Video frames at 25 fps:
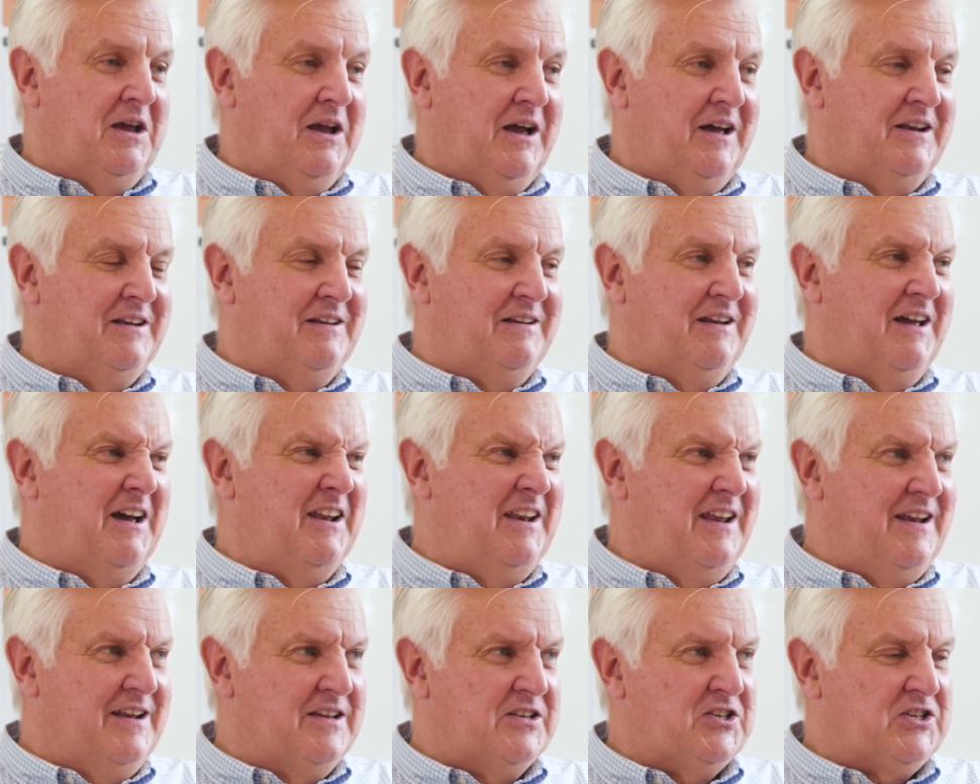And
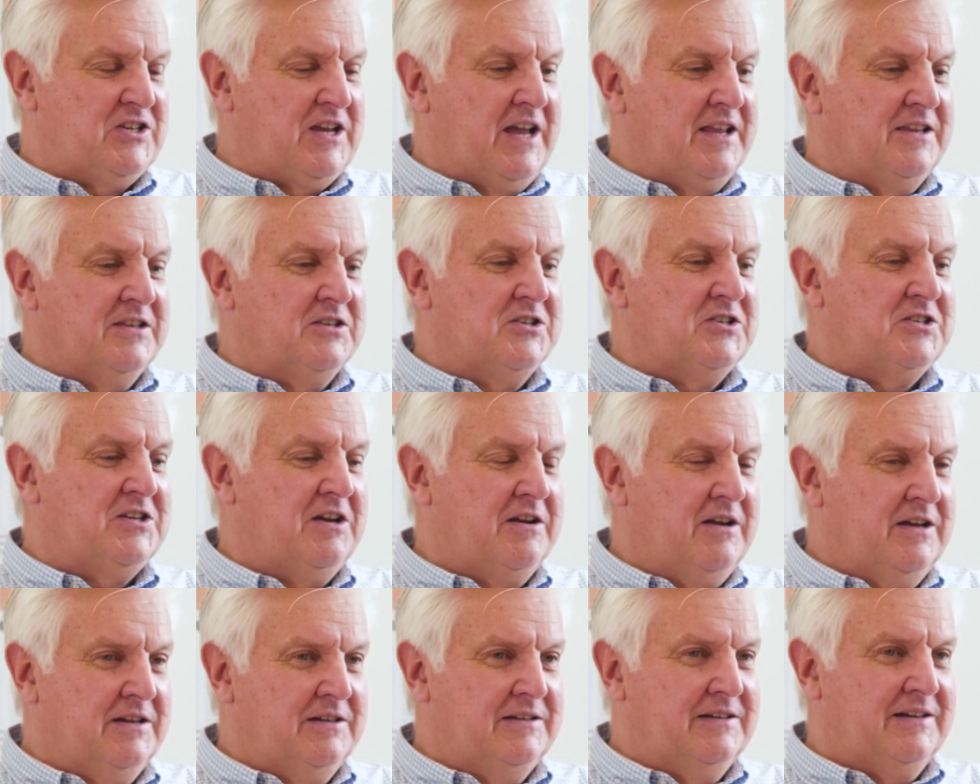in a sense,
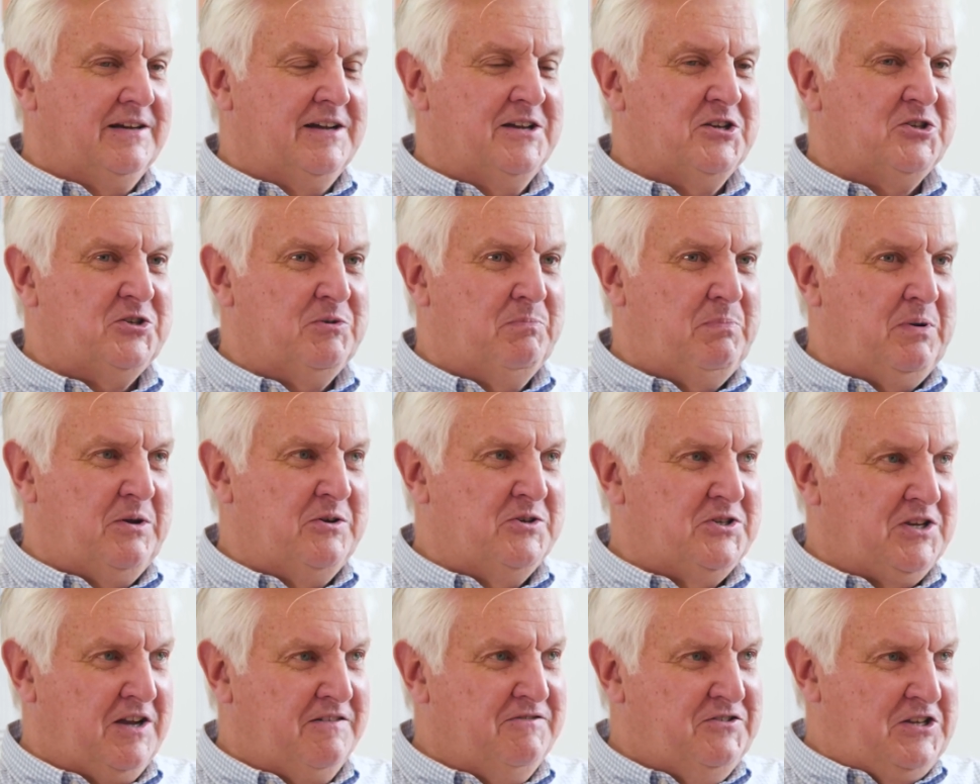I
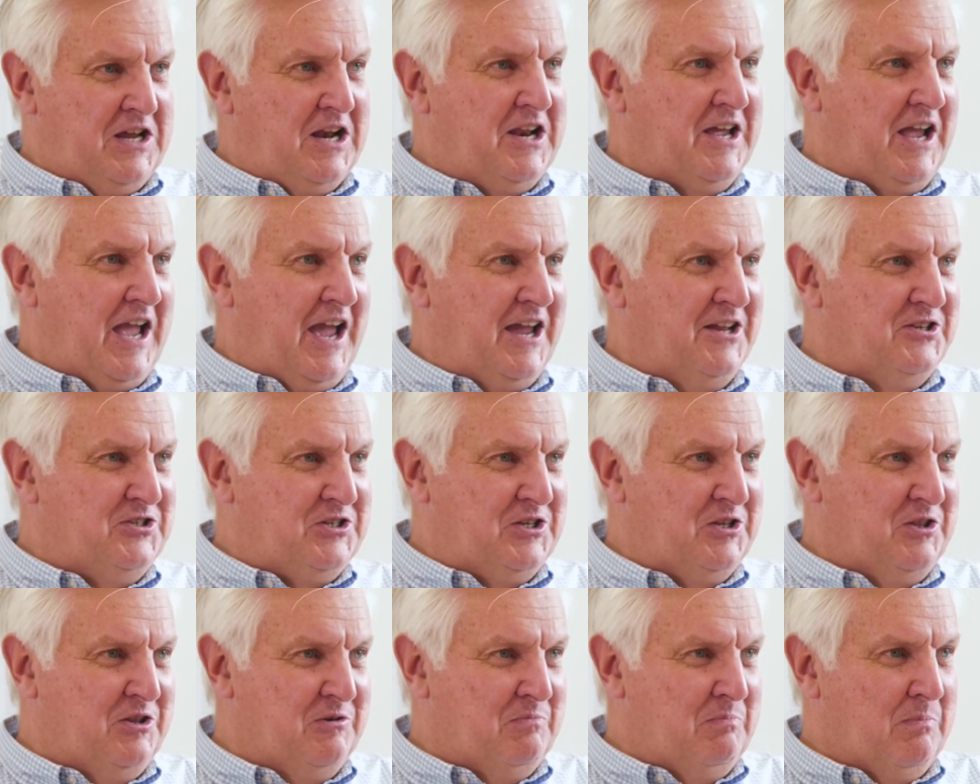suppose I've
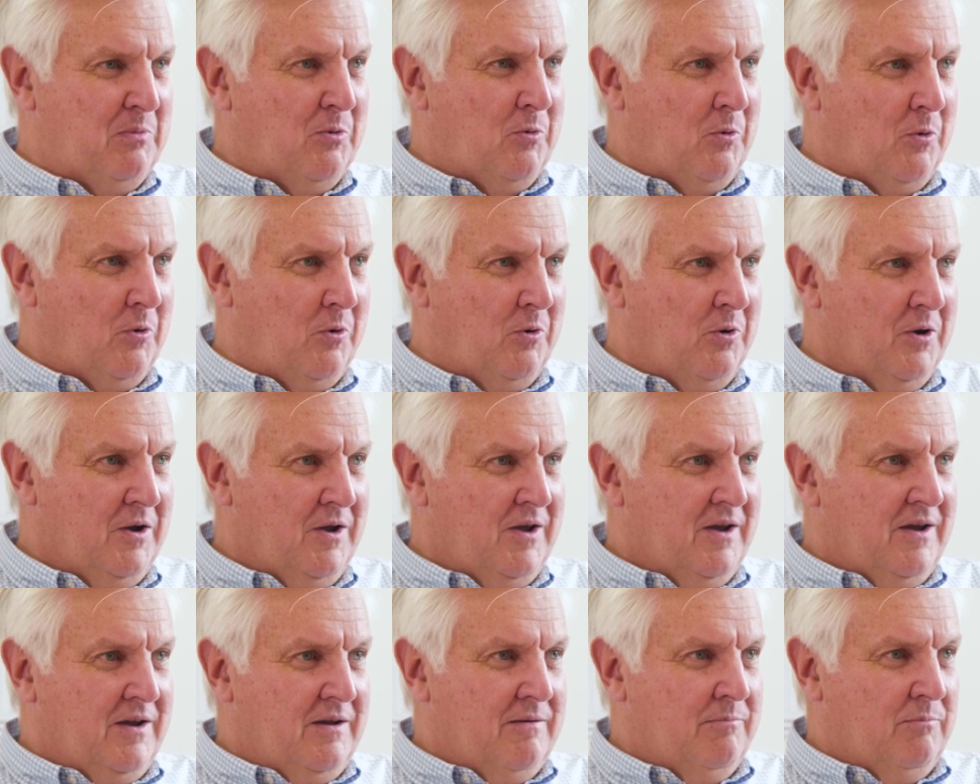delegated them
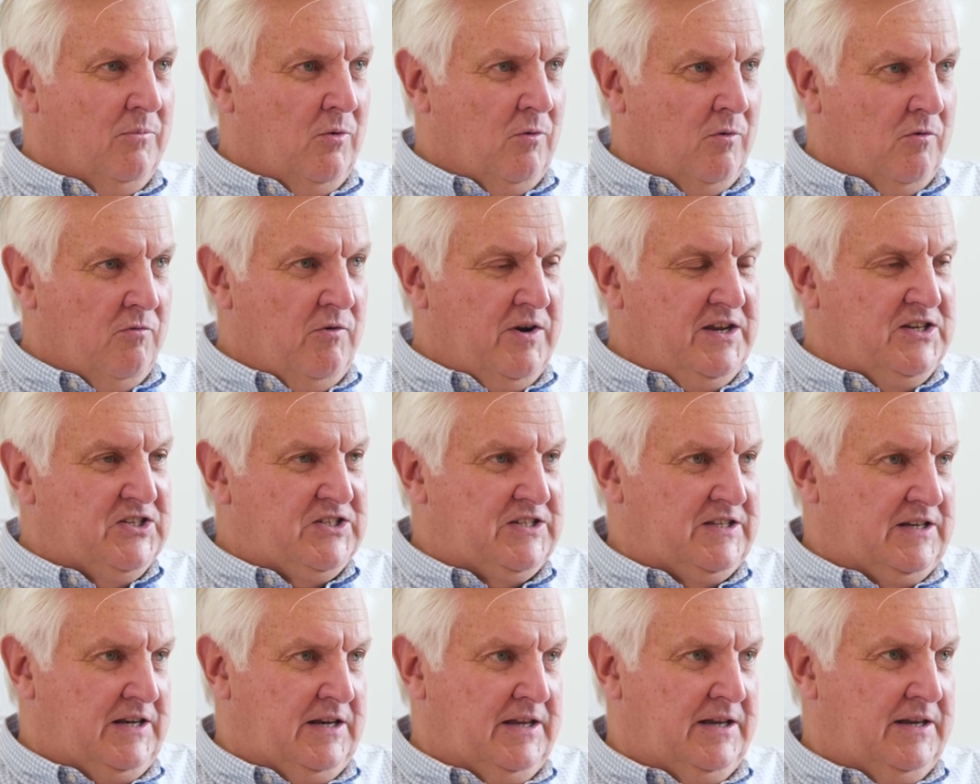more
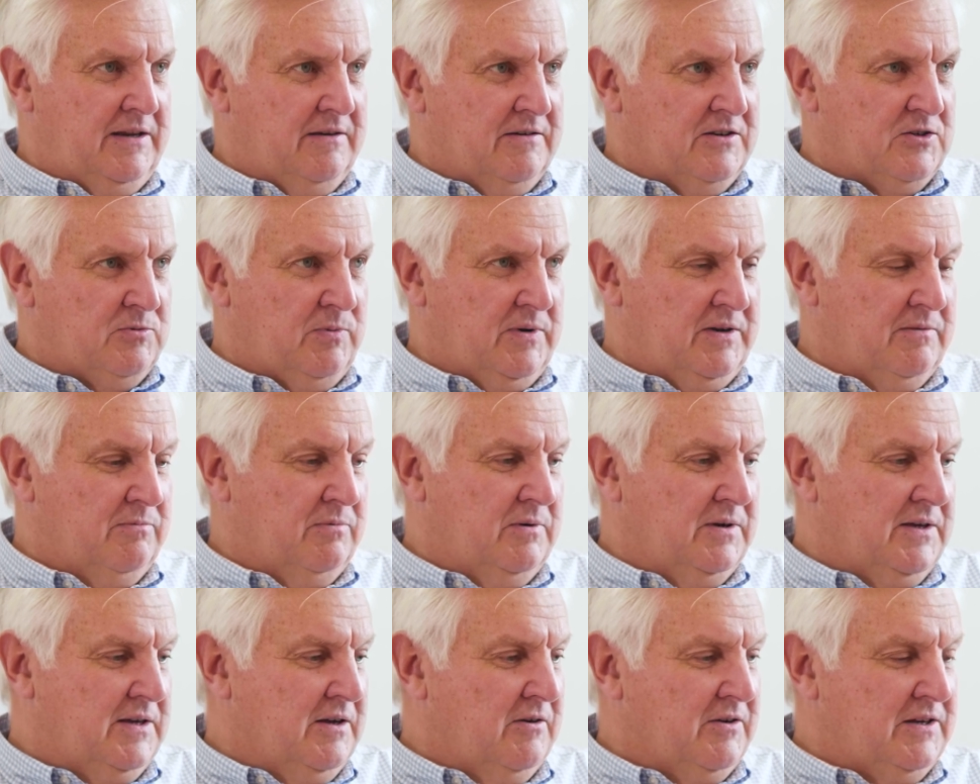recently, as we
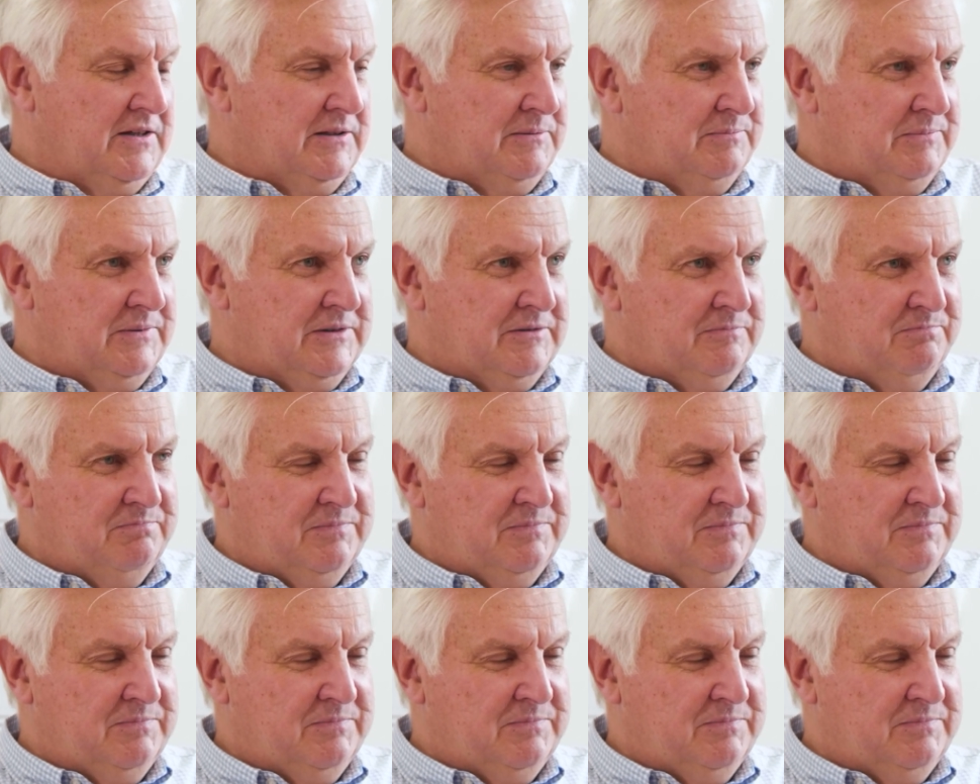got a